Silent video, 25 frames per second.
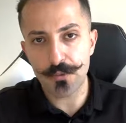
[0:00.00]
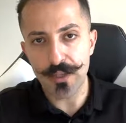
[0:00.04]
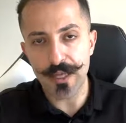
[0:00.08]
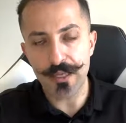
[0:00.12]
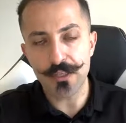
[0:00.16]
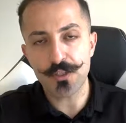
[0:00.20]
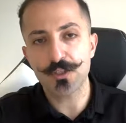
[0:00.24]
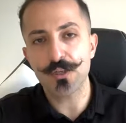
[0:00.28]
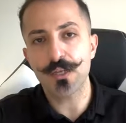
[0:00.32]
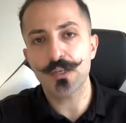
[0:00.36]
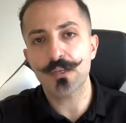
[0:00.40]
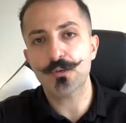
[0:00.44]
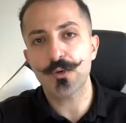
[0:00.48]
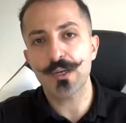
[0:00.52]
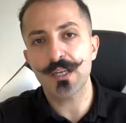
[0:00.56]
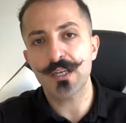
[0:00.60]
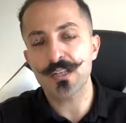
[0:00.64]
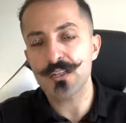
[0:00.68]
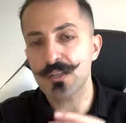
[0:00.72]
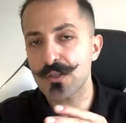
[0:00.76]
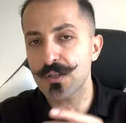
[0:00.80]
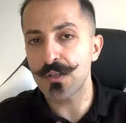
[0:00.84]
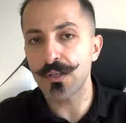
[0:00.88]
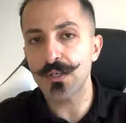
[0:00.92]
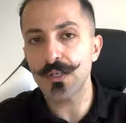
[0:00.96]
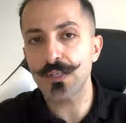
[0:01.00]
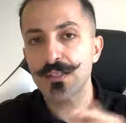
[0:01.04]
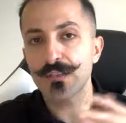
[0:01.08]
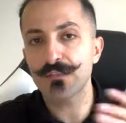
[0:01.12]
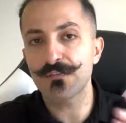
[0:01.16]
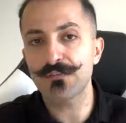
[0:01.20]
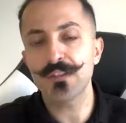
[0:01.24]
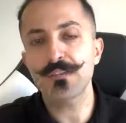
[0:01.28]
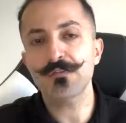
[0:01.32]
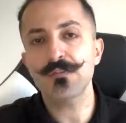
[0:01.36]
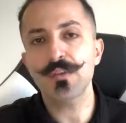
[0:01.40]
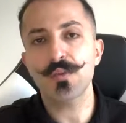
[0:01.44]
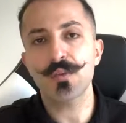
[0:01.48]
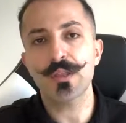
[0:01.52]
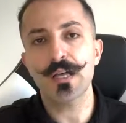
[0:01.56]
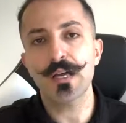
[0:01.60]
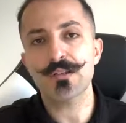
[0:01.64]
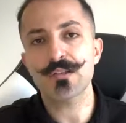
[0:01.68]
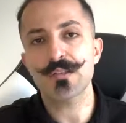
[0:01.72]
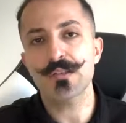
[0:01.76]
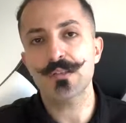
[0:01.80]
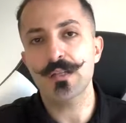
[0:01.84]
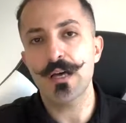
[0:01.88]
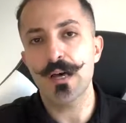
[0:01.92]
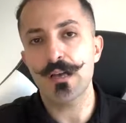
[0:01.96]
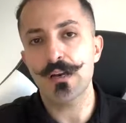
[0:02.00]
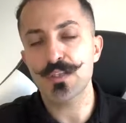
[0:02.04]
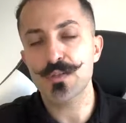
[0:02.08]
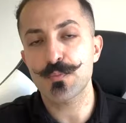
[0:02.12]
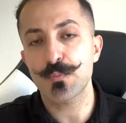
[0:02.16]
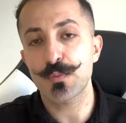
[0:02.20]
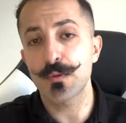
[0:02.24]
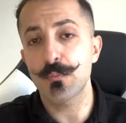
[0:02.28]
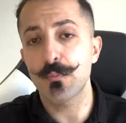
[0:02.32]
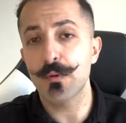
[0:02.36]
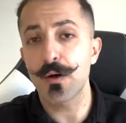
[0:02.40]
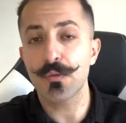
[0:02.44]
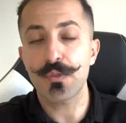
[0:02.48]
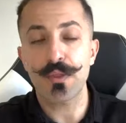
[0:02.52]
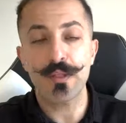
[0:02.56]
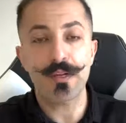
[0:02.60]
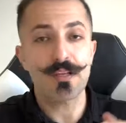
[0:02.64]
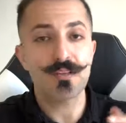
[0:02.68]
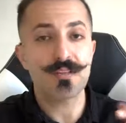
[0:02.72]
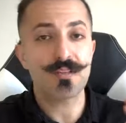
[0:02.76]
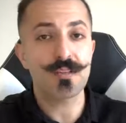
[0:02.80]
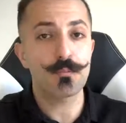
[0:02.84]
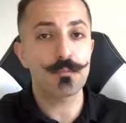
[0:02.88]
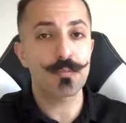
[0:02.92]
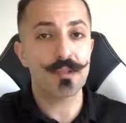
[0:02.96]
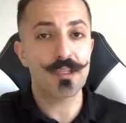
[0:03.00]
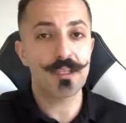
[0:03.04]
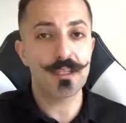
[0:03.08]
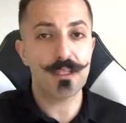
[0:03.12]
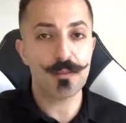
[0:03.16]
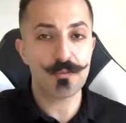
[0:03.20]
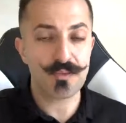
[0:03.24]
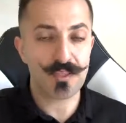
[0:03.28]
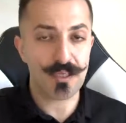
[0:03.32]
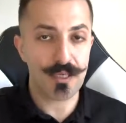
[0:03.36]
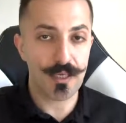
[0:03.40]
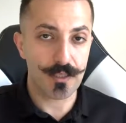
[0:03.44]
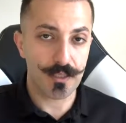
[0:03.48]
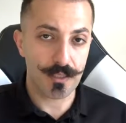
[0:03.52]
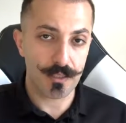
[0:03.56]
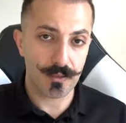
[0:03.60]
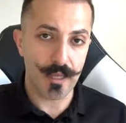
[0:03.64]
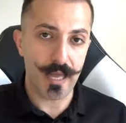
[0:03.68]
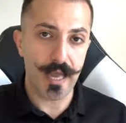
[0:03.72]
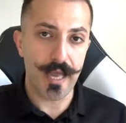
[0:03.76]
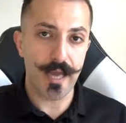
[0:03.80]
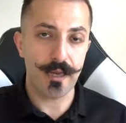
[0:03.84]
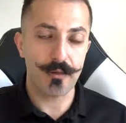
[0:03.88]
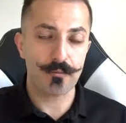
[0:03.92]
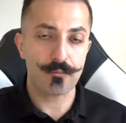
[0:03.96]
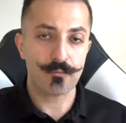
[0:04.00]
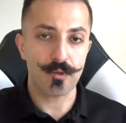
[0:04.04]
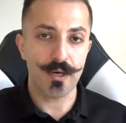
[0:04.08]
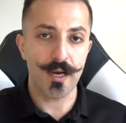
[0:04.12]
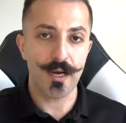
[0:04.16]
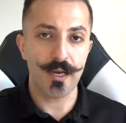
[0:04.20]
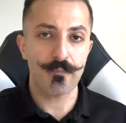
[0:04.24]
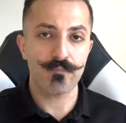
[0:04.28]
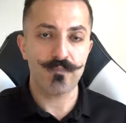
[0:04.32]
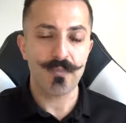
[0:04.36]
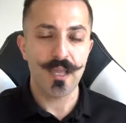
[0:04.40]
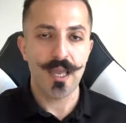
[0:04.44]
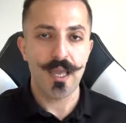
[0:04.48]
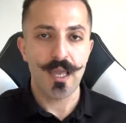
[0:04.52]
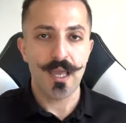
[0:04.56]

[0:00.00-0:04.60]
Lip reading: that generates $30,000 to $50,000 per month and then simply keep scaling that, right?